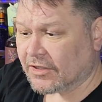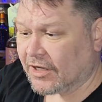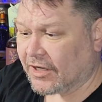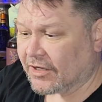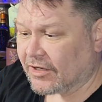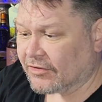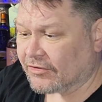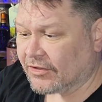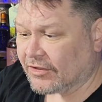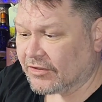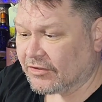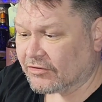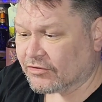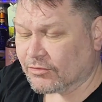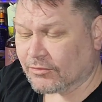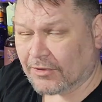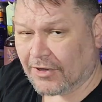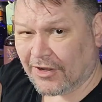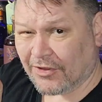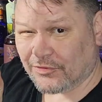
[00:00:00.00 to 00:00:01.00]
and I think
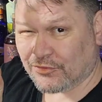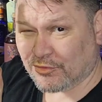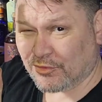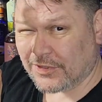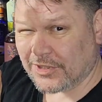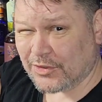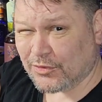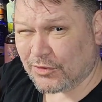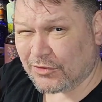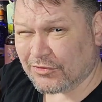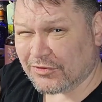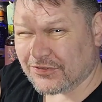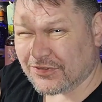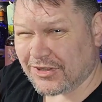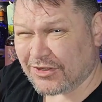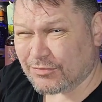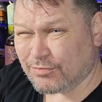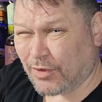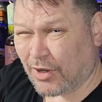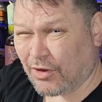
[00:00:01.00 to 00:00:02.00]
there's something like £3 for
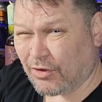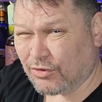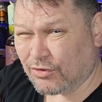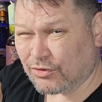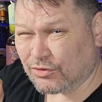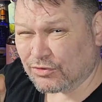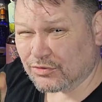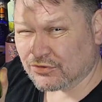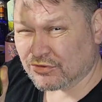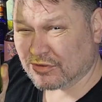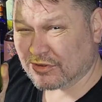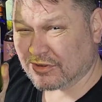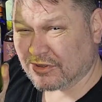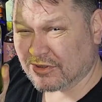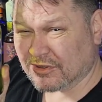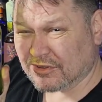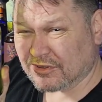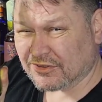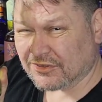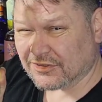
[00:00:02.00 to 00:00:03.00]
6 bottles
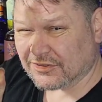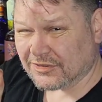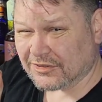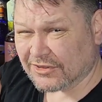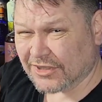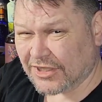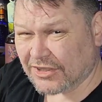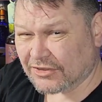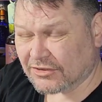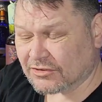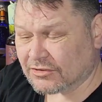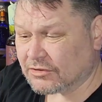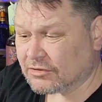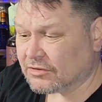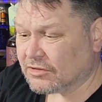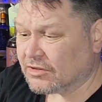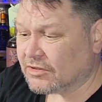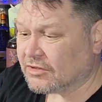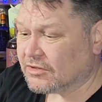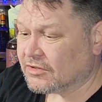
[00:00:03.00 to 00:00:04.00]
at Lidl,
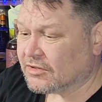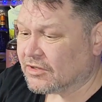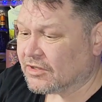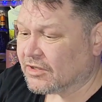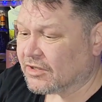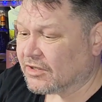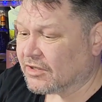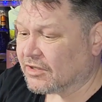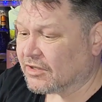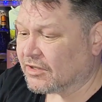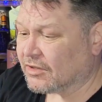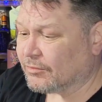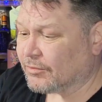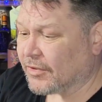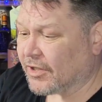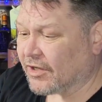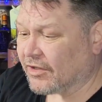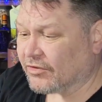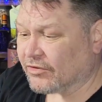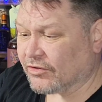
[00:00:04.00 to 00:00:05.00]

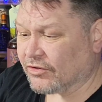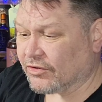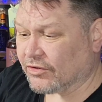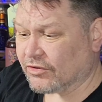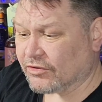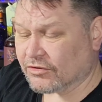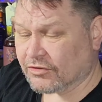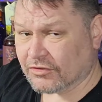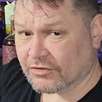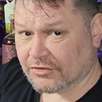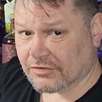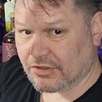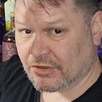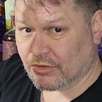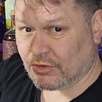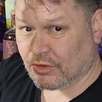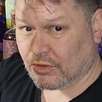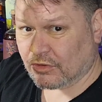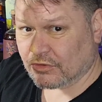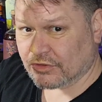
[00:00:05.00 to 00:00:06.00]
and
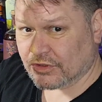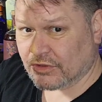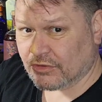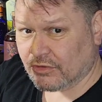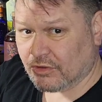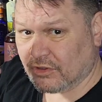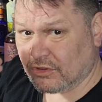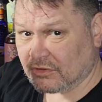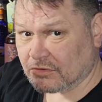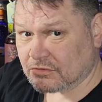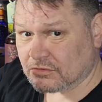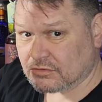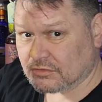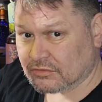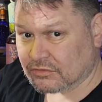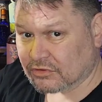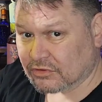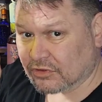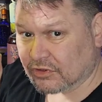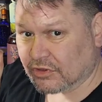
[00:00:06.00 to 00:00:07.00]
0.0,
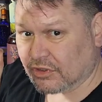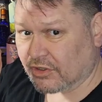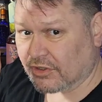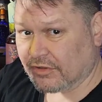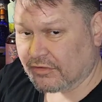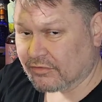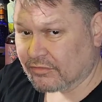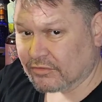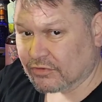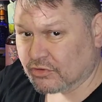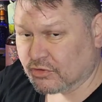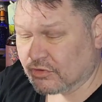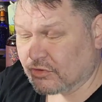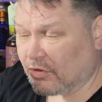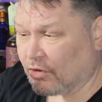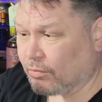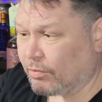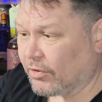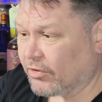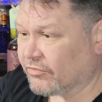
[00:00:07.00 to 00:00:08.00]
so not even
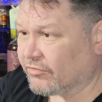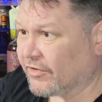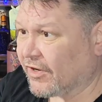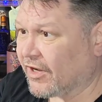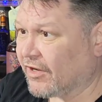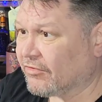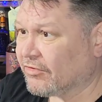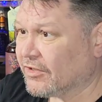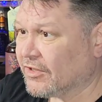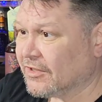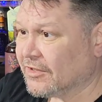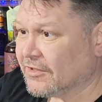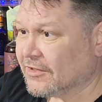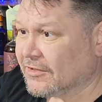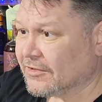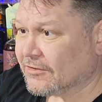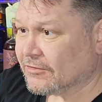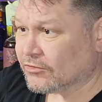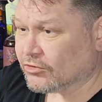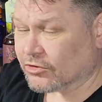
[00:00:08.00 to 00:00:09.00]
0.5.
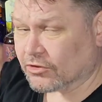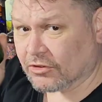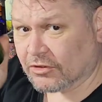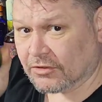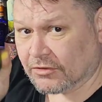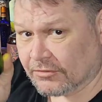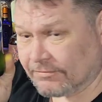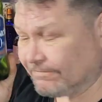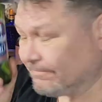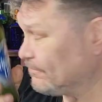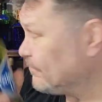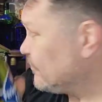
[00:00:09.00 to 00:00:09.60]
So